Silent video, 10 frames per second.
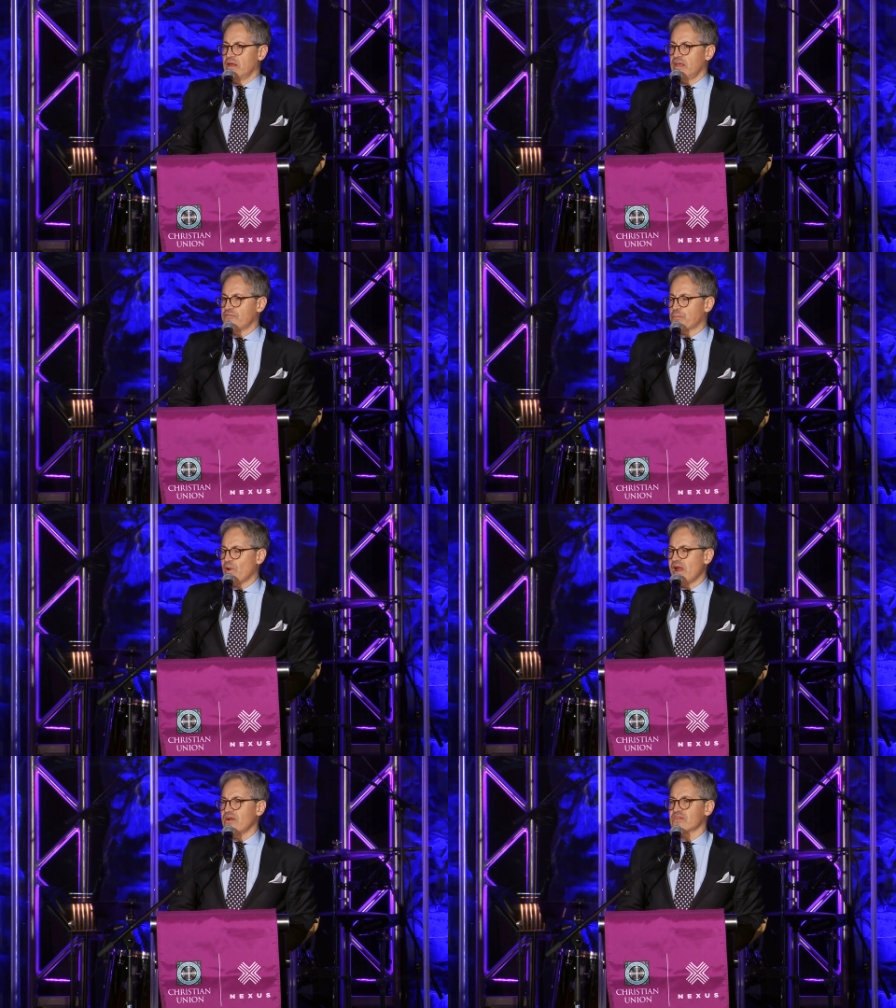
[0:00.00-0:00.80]
If
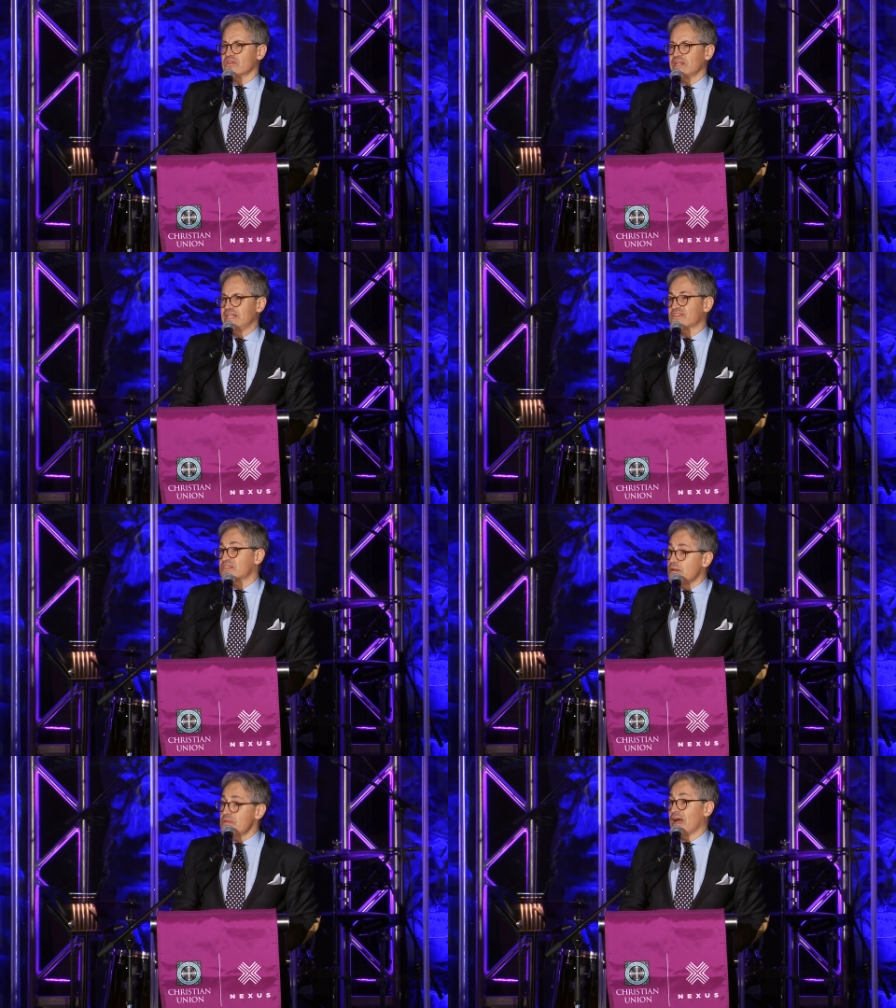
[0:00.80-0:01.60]
prayer doesn't lead to
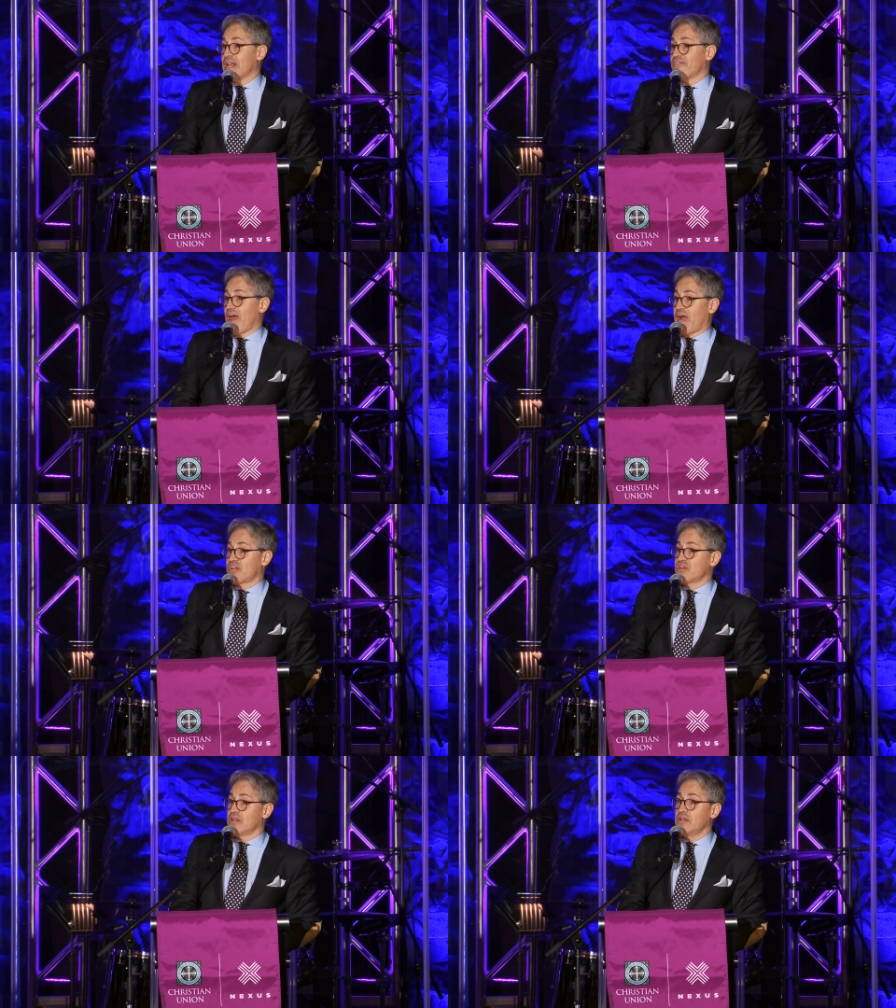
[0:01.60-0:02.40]
some kind of
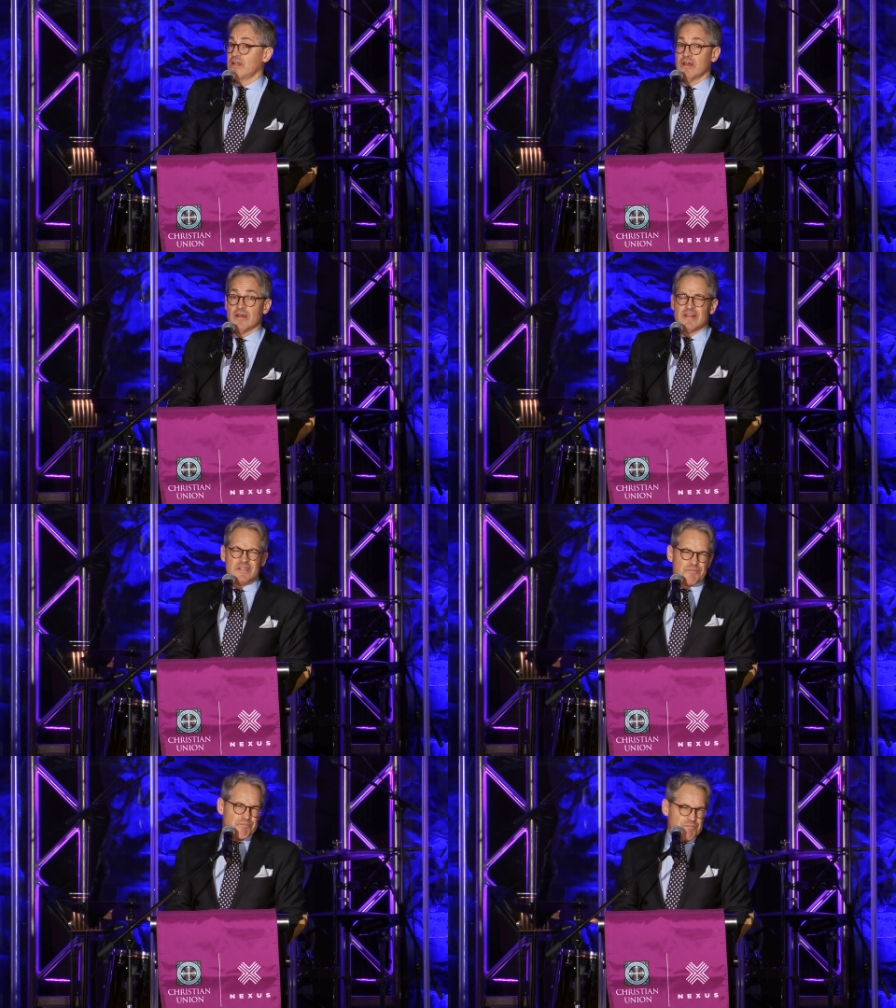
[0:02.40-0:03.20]
action,
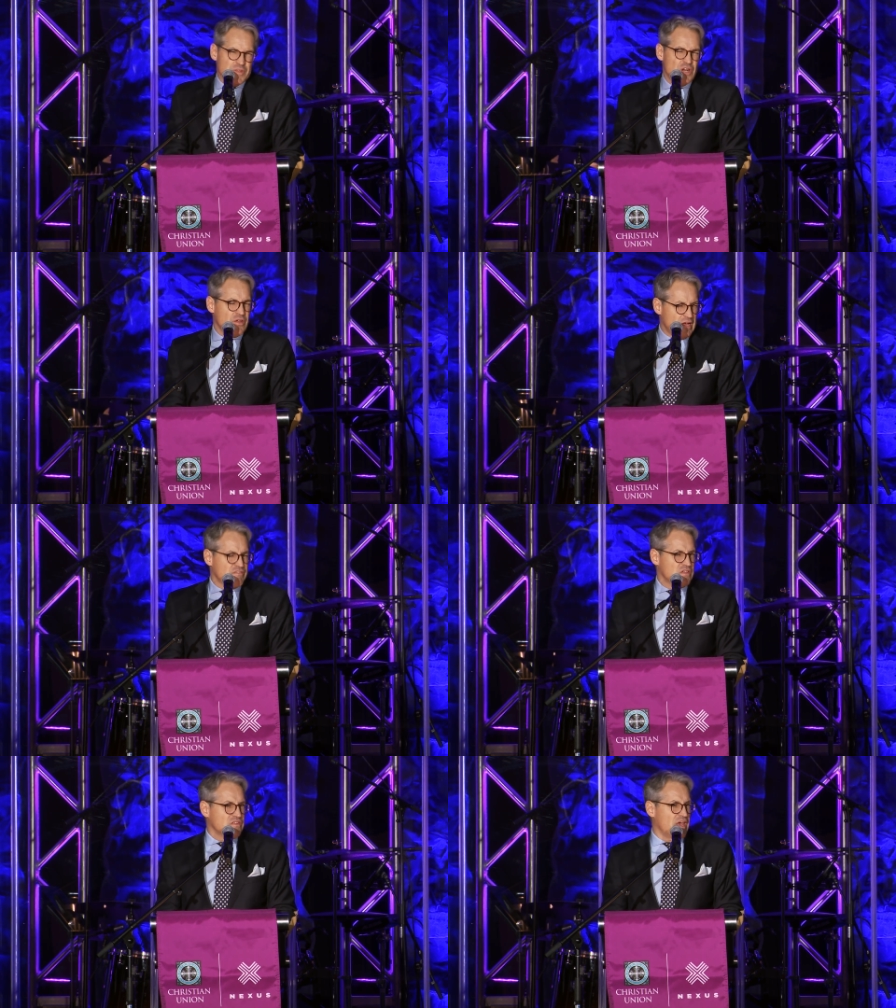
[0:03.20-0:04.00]
you know, you
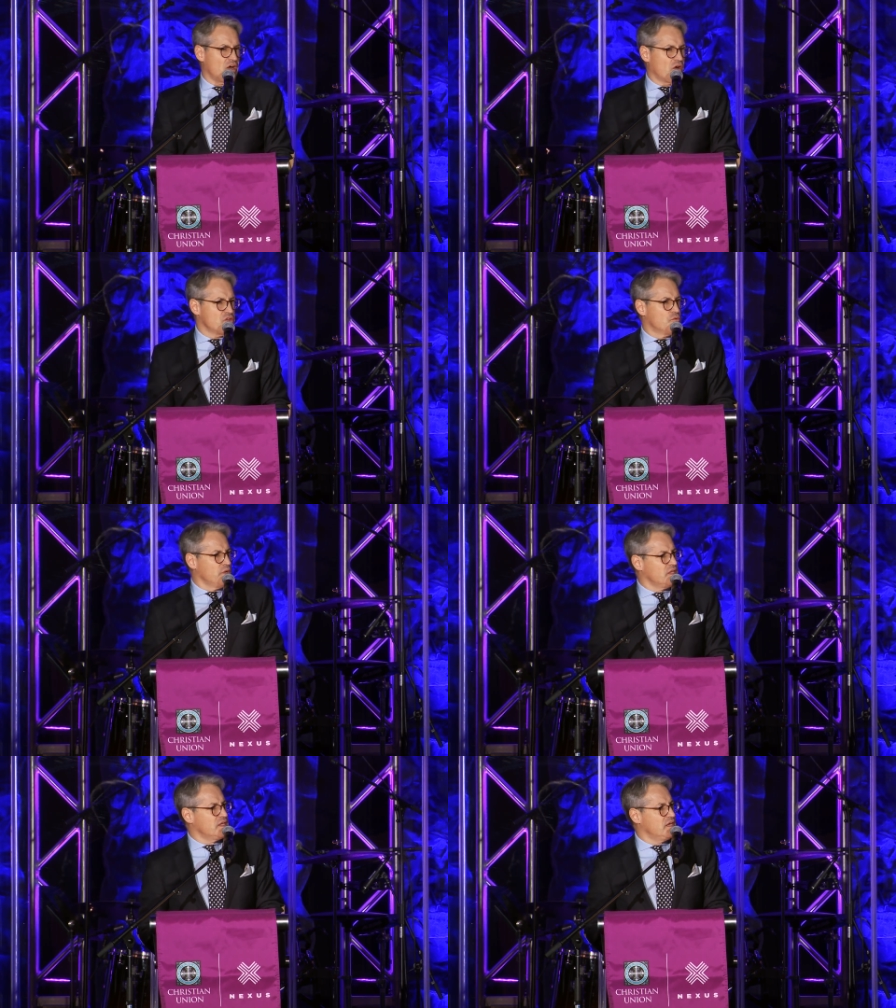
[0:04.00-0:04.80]
have to say, are you
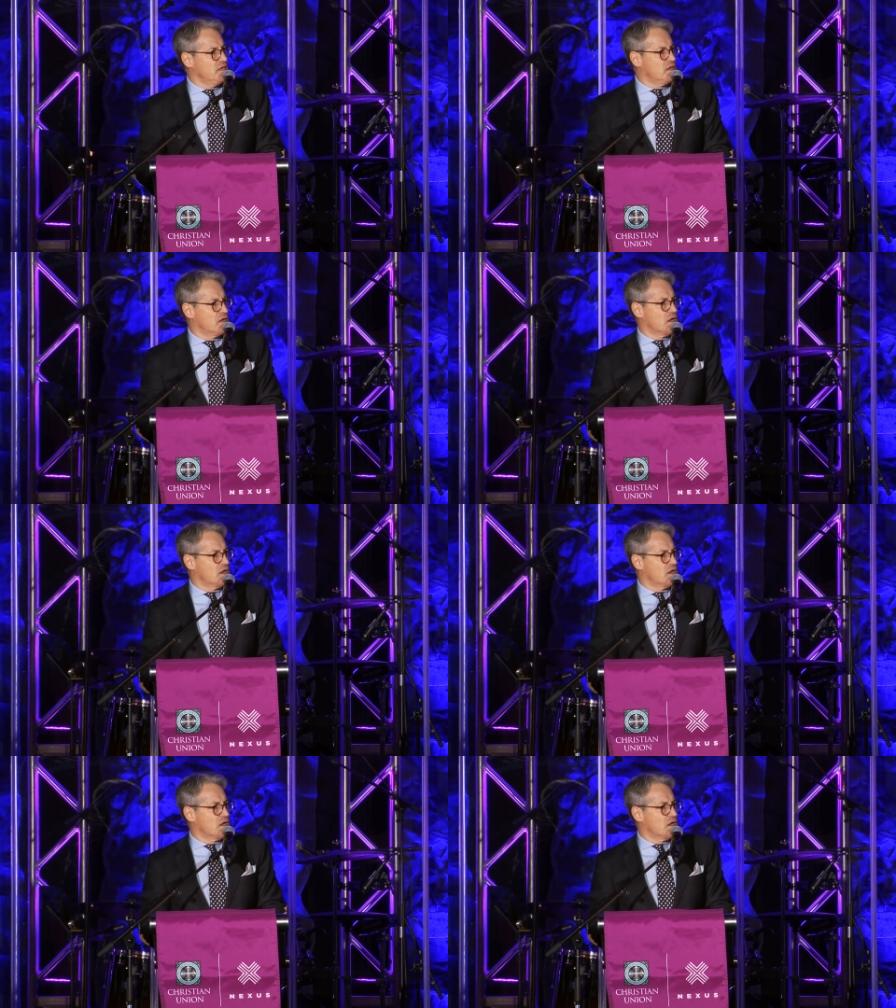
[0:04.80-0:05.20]
really,